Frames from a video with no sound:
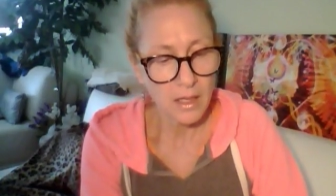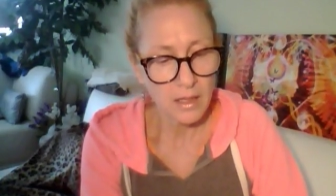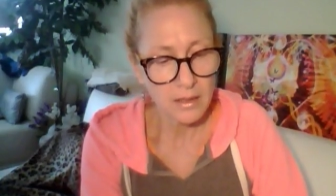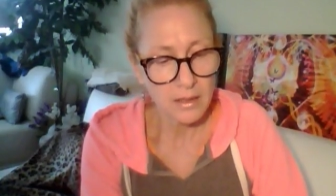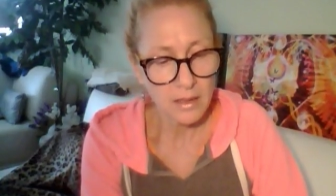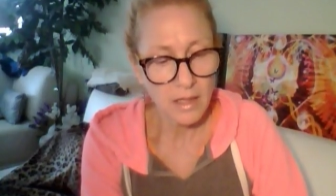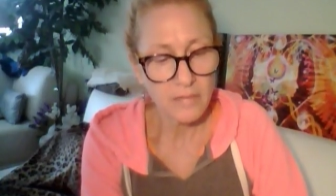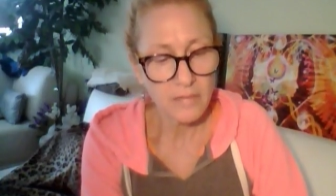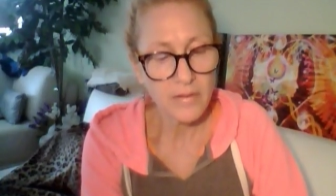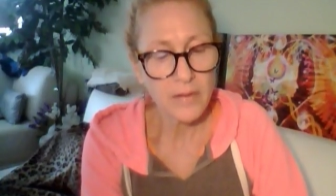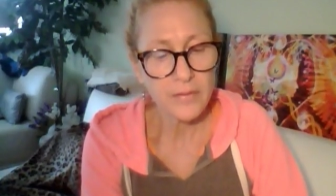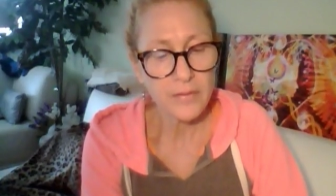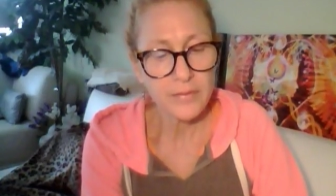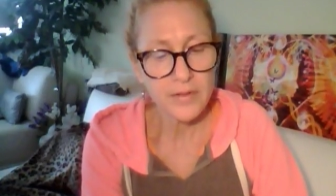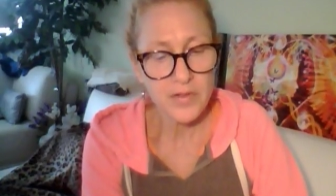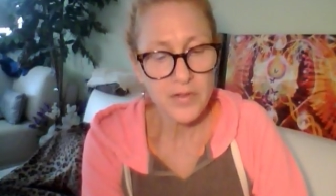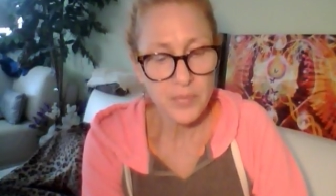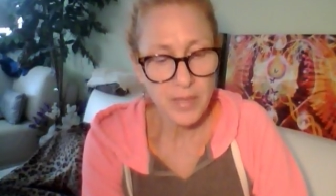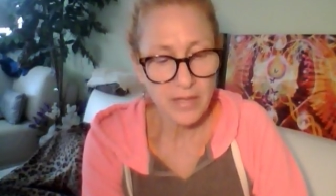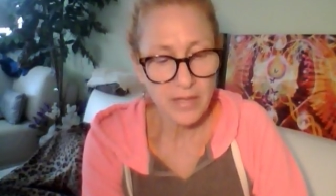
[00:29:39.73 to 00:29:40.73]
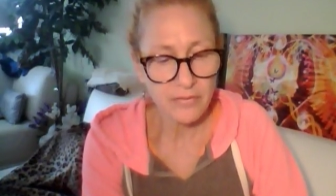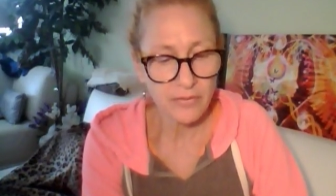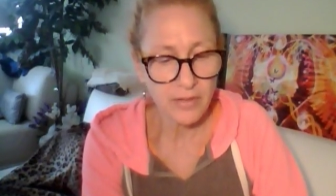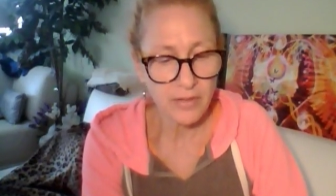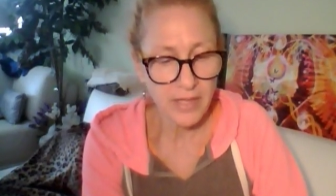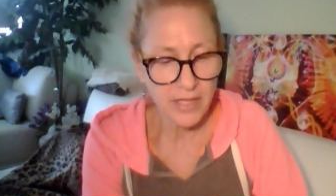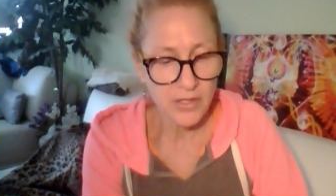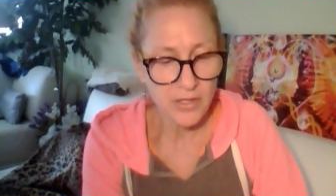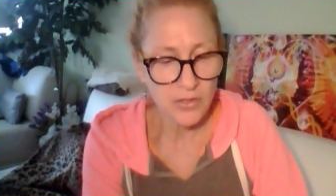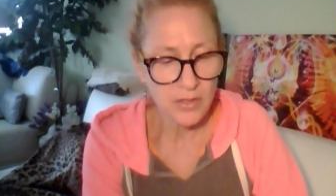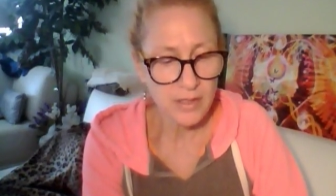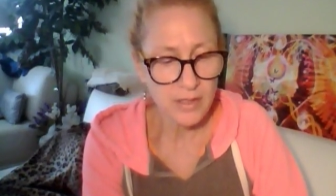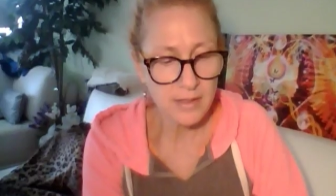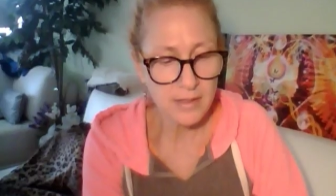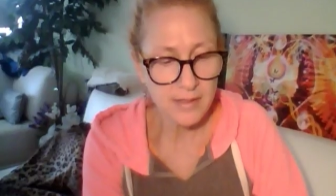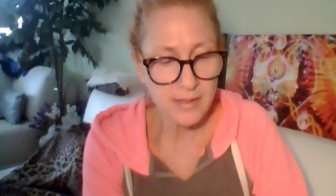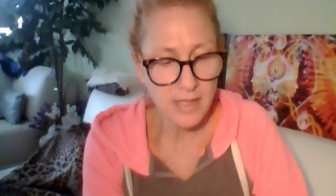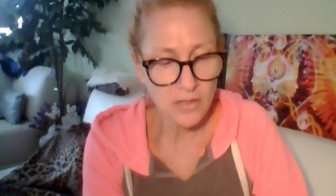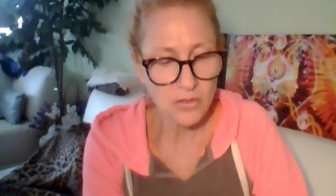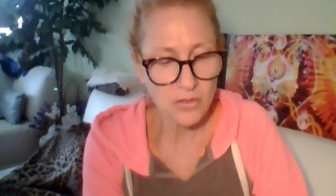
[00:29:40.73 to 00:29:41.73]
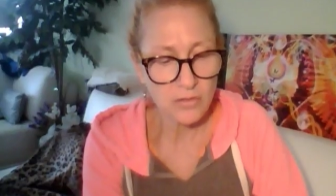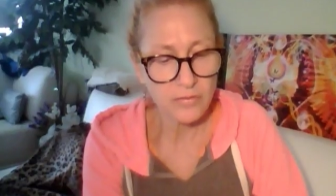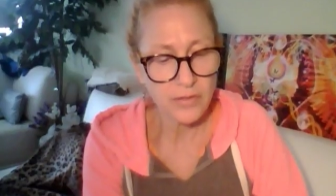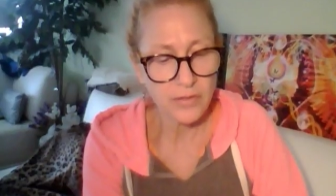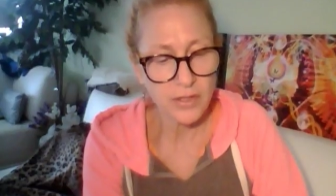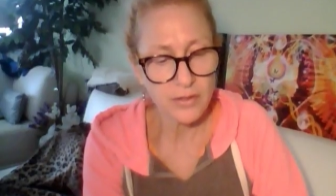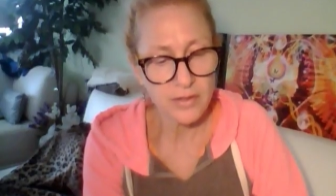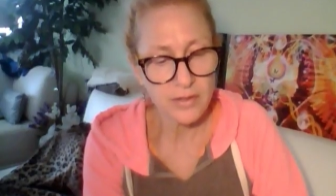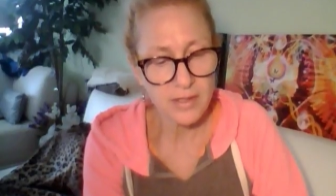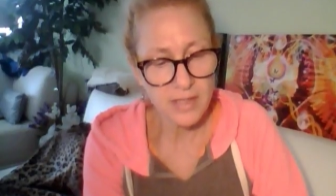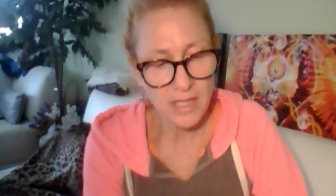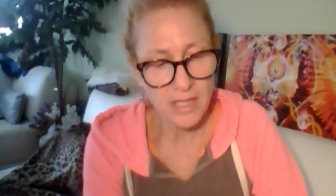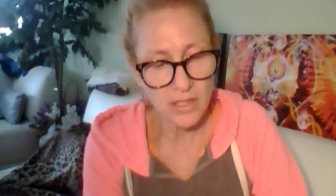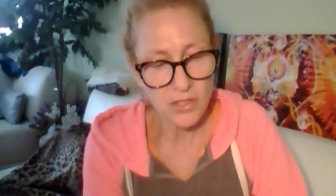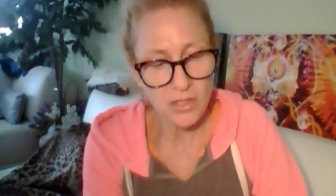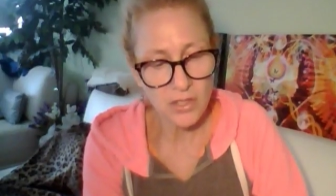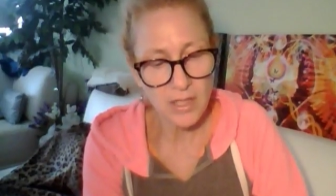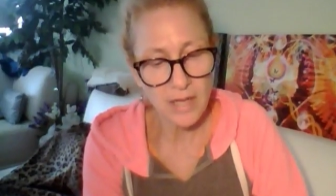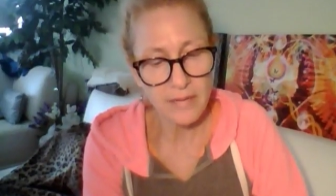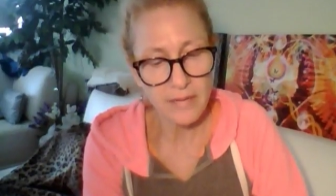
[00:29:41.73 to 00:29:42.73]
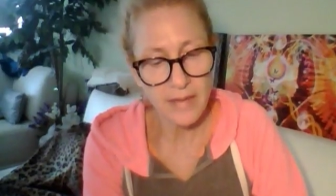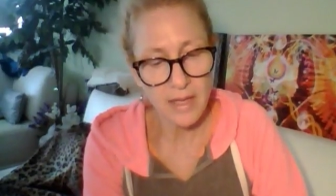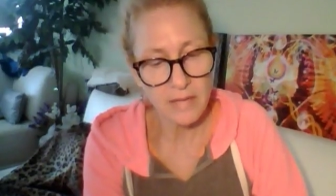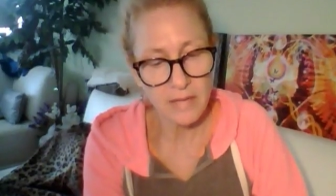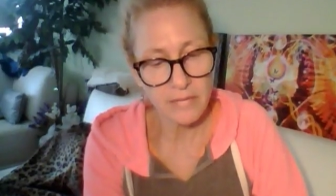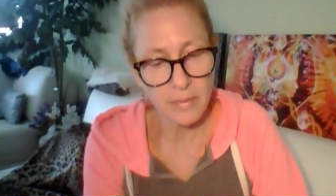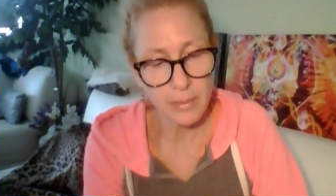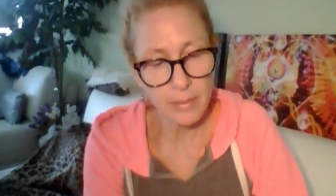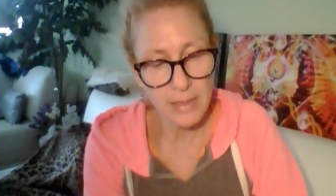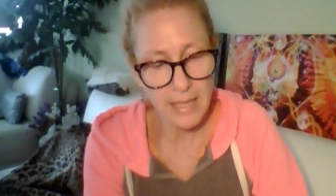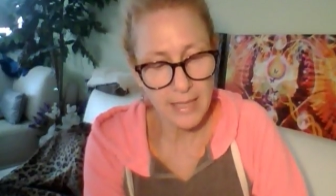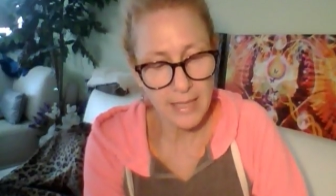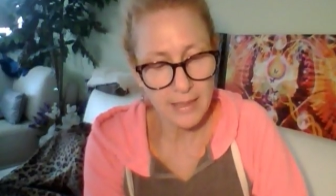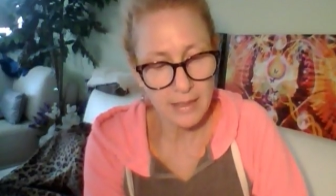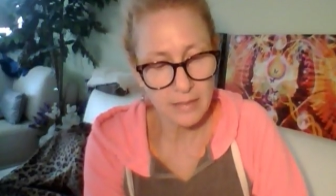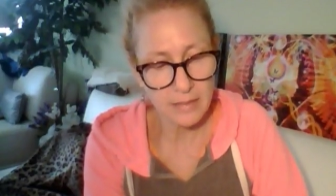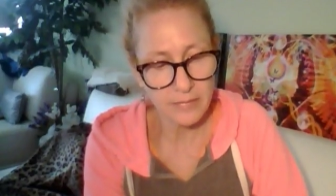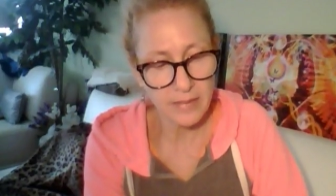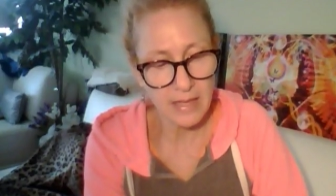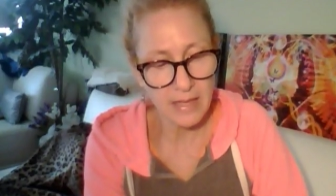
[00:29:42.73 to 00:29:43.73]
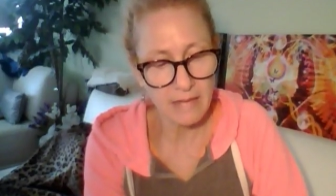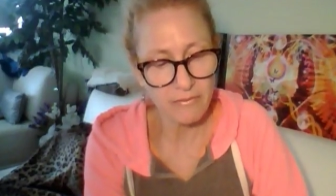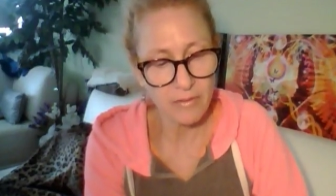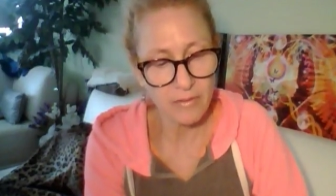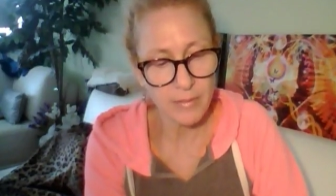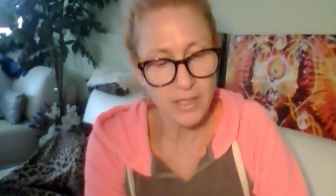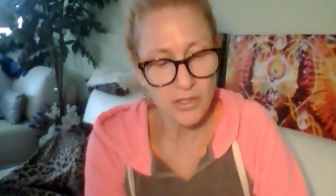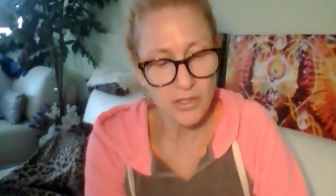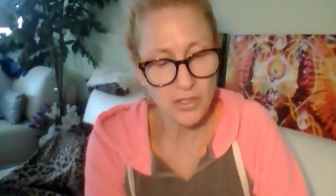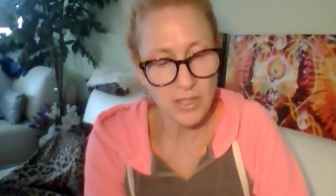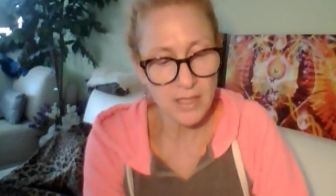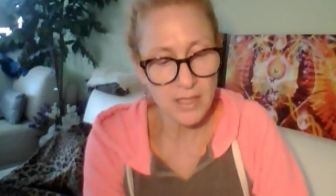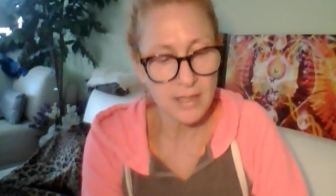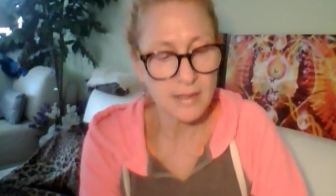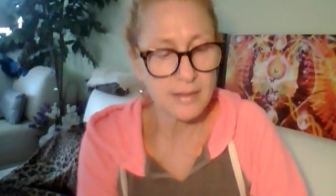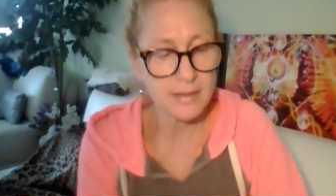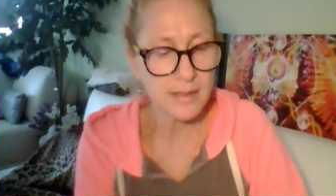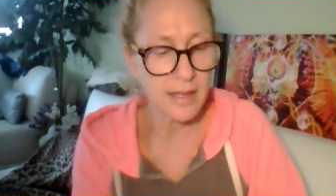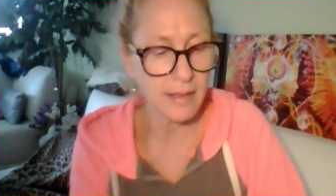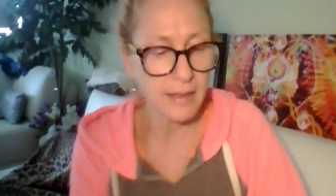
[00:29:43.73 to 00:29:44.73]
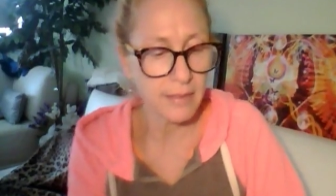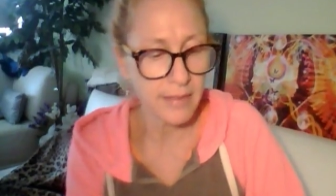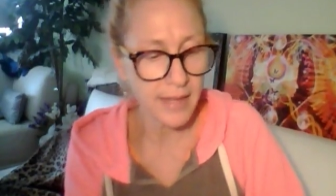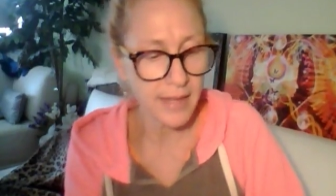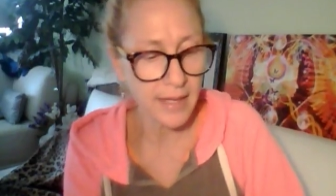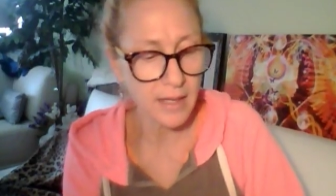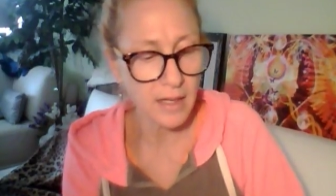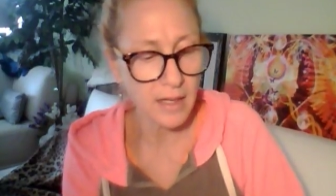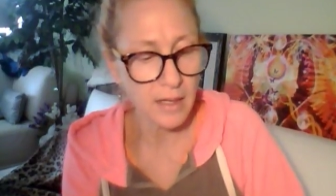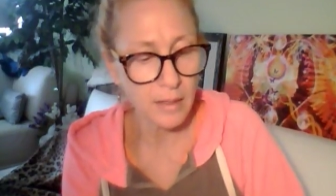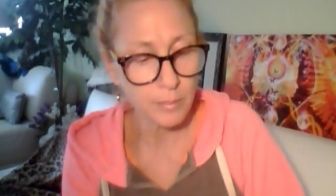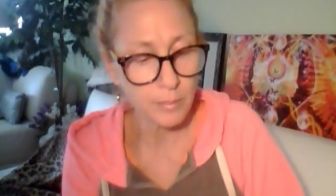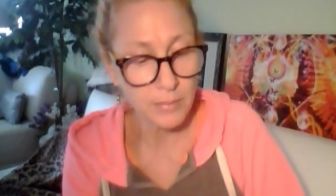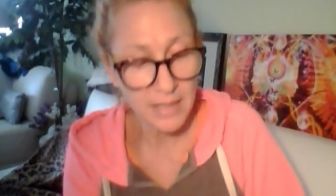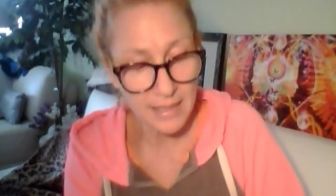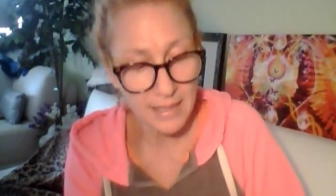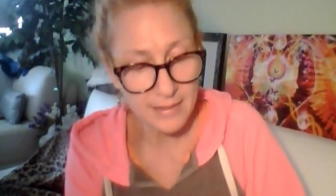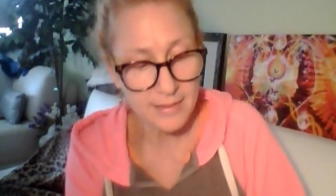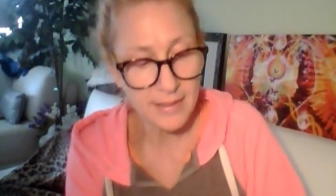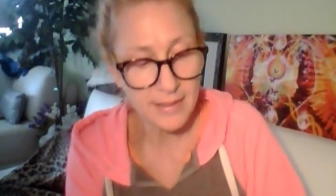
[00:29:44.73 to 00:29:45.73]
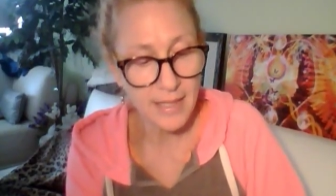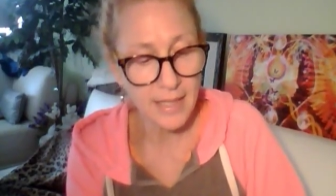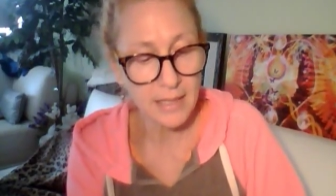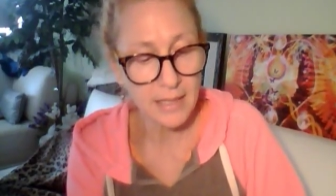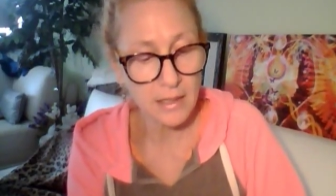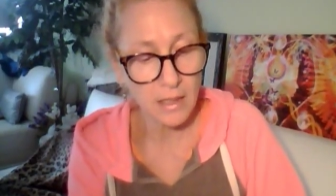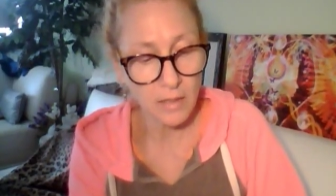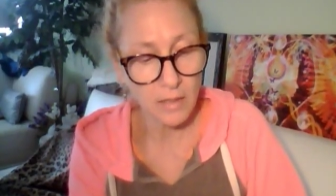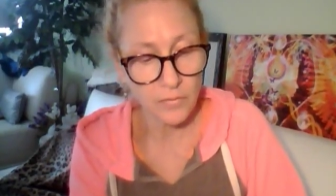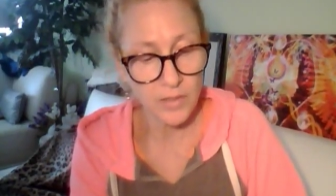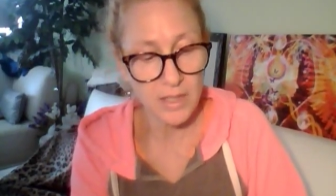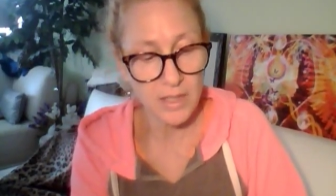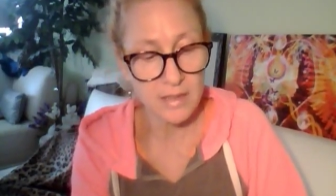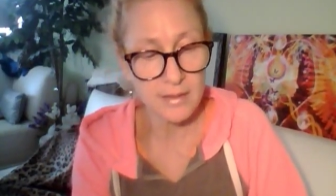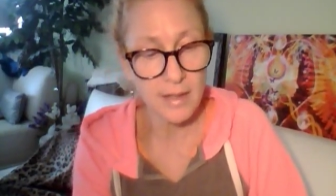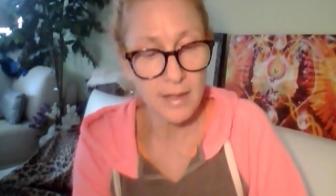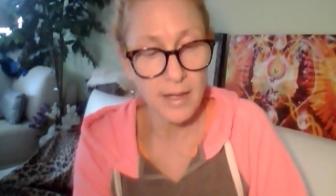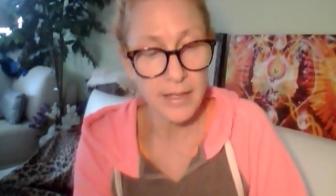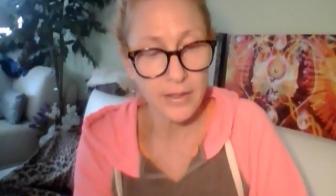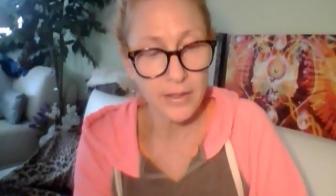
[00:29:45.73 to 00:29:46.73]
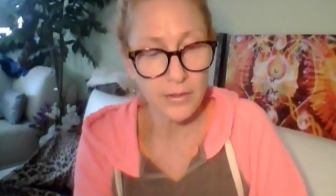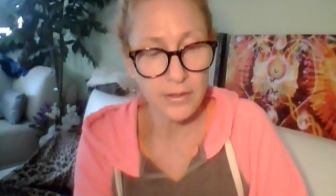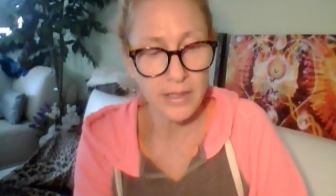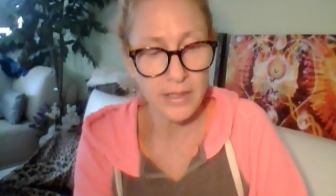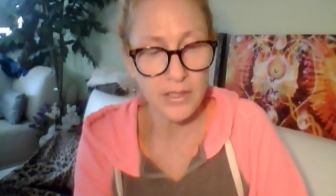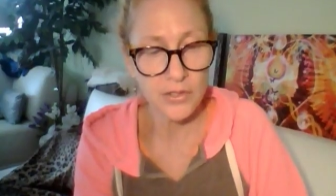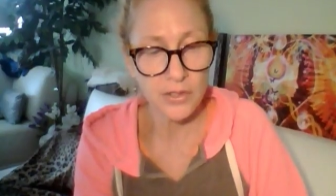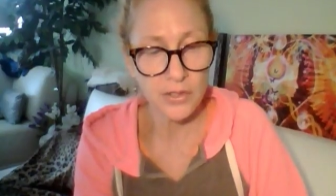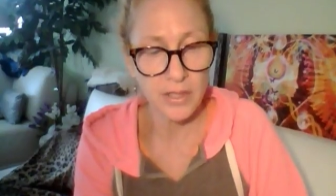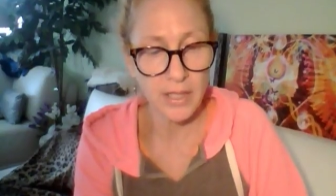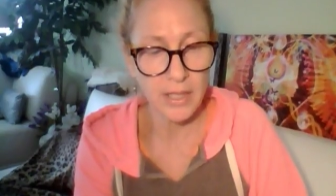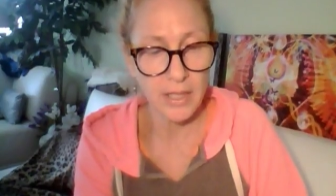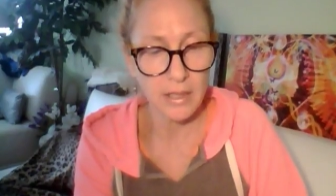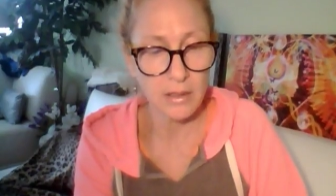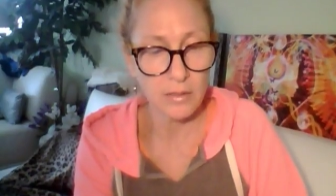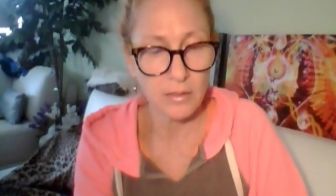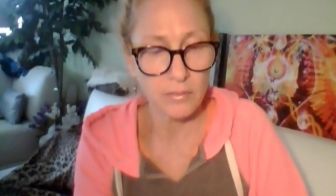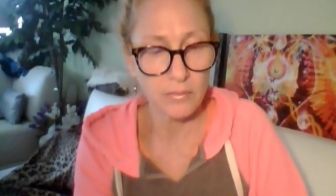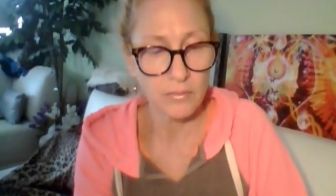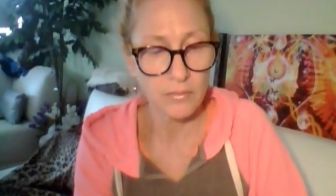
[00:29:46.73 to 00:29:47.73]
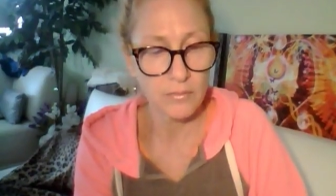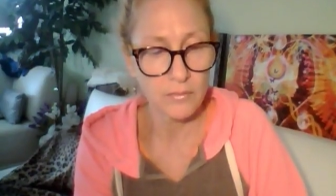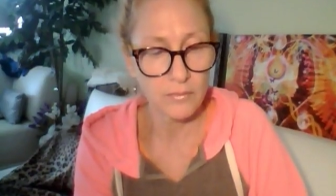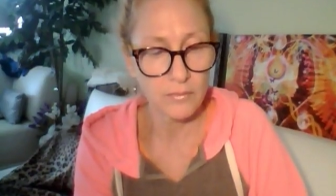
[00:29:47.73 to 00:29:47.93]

A love of and respect for nature is essential for your ascension and that of the planet. The affirmation is, I thank, bless, and love the entire nature kingdom.